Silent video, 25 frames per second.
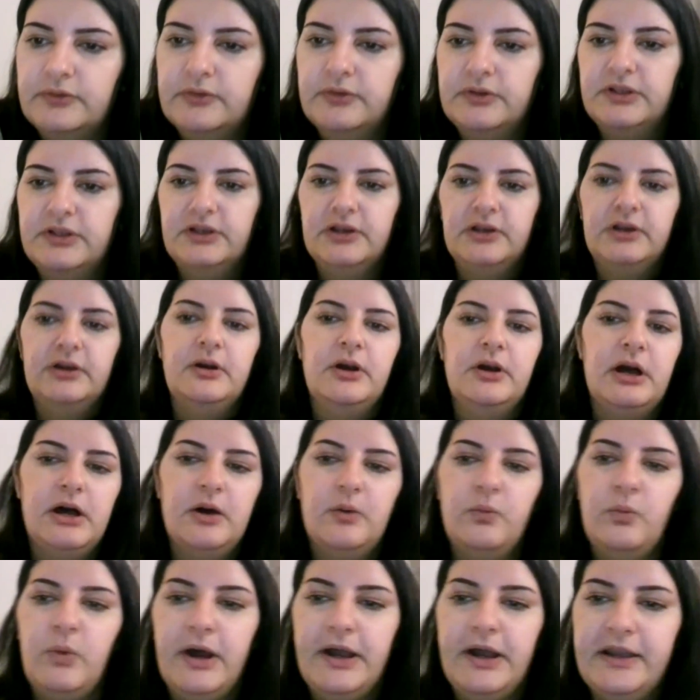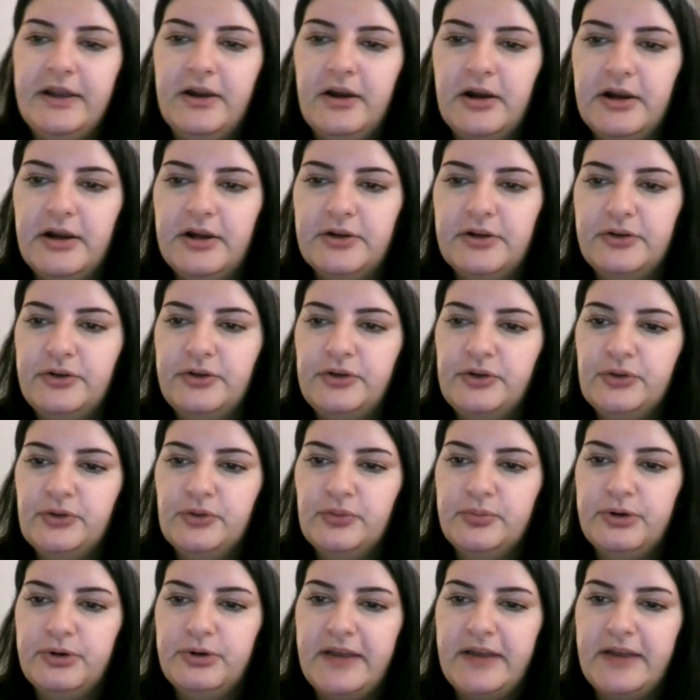So here, why are
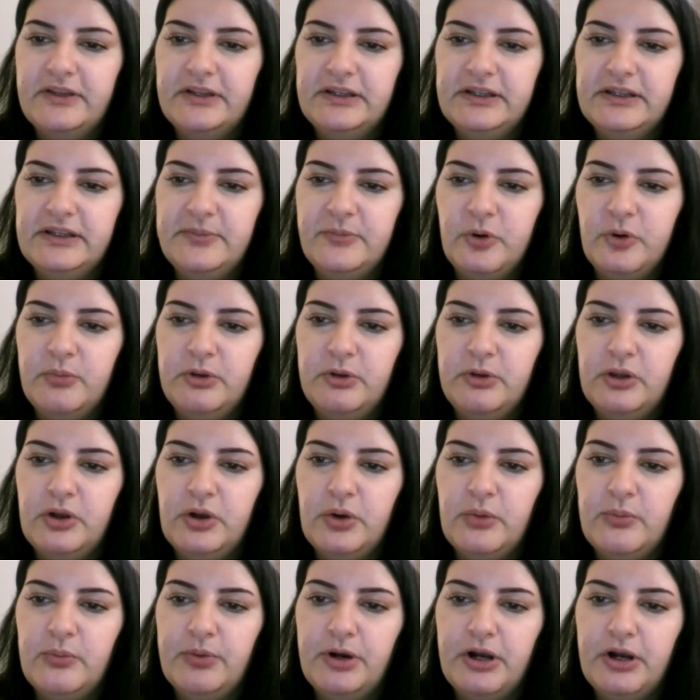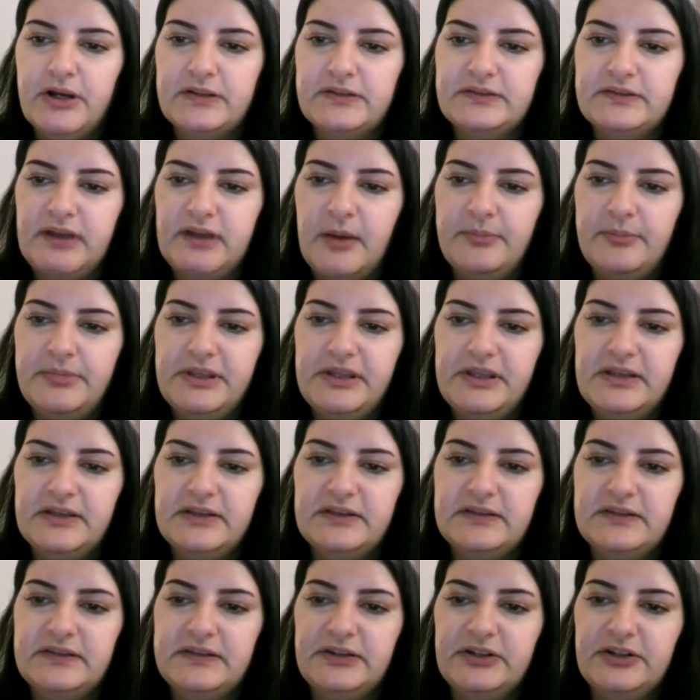new privately mobile home parks not being
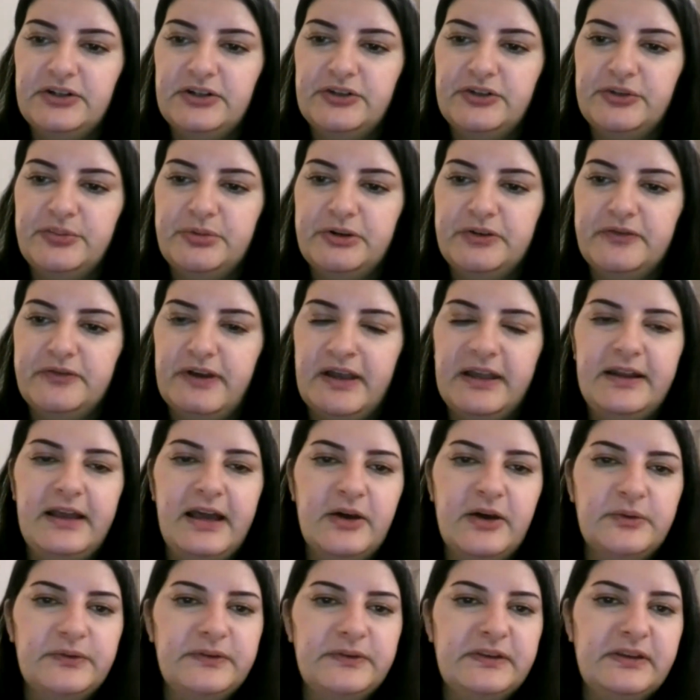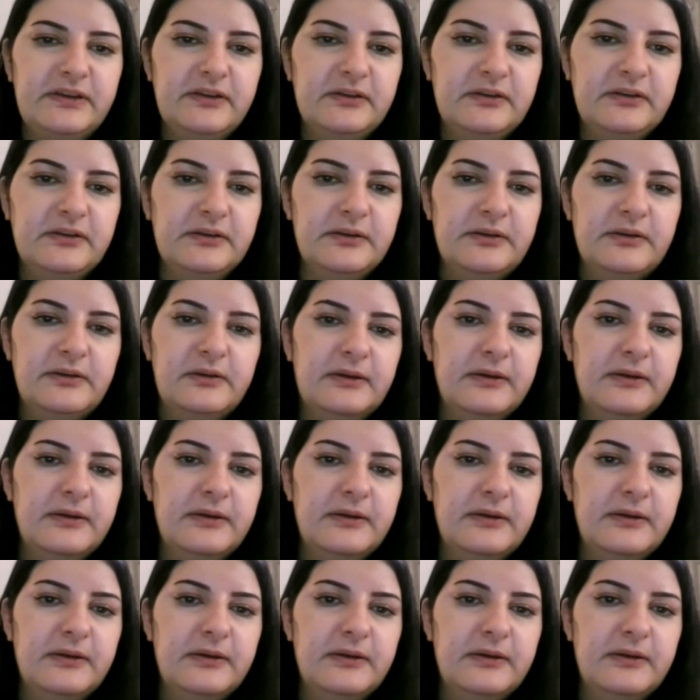considered to provide housing?